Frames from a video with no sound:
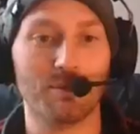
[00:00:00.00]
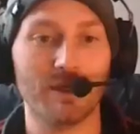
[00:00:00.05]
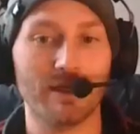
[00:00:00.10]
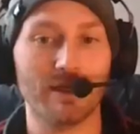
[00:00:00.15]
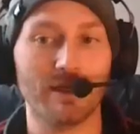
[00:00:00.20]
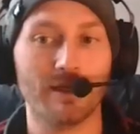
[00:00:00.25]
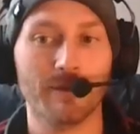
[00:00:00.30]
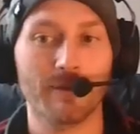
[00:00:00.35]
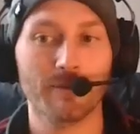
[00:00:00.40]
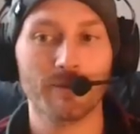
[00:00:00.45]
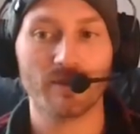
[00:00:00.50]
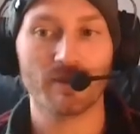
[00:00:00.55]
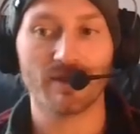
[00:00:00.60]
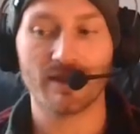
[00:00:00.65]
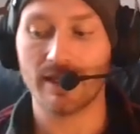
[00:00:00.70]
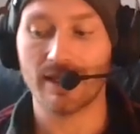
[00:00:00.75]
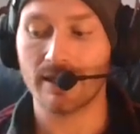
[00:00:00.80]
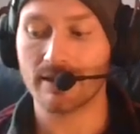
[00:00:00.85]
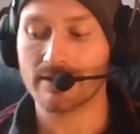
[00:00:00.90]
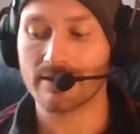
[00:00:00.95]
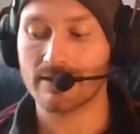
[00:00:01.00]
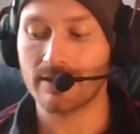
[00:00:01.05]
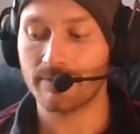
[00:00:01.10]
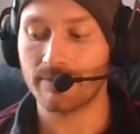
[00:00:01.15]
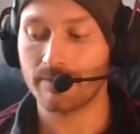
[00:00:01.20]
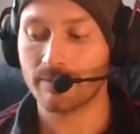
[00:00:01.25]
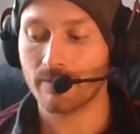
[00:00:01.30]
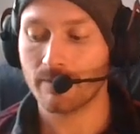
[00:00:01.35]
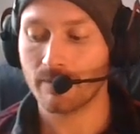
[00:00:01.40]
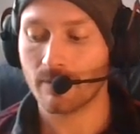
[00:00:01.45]
be things that
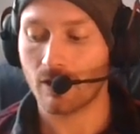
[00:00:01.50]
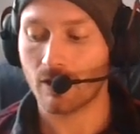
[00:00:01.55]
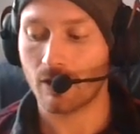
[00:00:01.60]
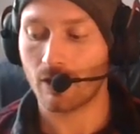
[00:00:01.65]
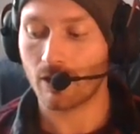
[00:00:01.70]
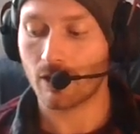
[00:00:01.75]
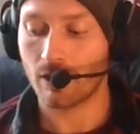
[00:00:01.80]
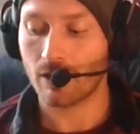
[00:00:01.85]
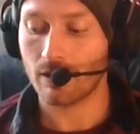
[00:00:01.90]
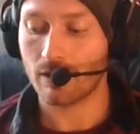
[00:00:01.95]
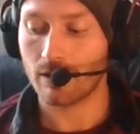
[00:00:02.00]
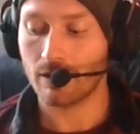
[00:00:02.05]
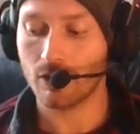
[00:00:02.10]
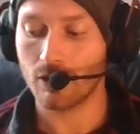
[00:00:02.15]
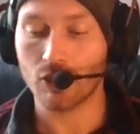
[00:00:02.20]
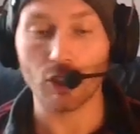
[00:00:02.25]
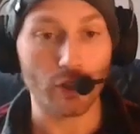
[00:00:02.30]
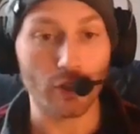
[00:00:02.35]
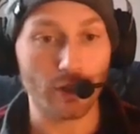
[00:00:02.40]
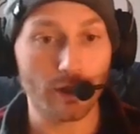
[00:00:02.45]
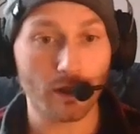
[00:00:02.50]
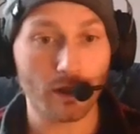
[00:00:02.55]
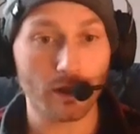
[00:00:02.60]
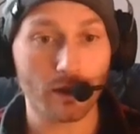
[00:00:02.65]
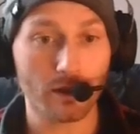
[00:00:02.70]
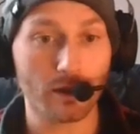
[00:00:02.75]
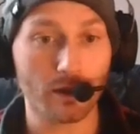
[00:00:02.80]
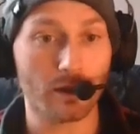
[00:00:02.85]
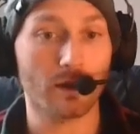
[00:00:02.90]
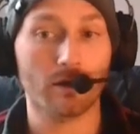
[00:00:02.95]
are good,
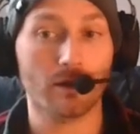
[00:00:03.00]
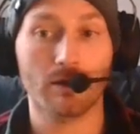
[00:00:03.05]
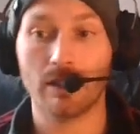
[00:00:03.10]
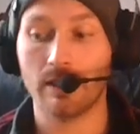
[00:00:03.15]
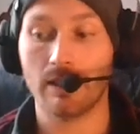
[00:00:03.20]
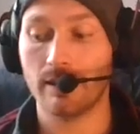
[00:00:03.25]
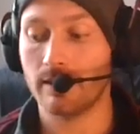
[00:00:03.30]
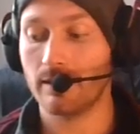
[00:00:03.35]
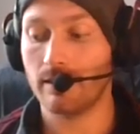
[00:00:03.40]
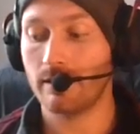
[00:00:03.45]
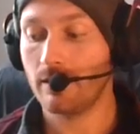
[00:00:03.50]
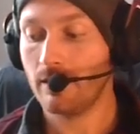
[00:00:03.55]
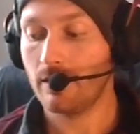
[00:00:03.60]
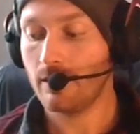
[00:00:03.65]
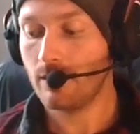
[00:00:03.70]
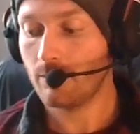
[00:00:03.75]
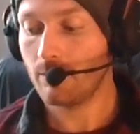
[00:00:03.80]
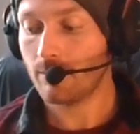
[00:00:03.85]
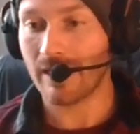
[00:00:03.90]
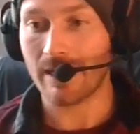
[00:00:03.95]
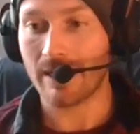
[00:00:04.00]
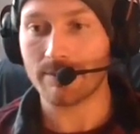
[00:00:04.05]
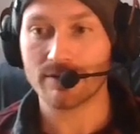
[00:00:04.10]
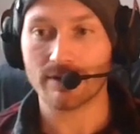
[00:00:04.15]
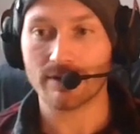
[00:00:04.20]
and perhaps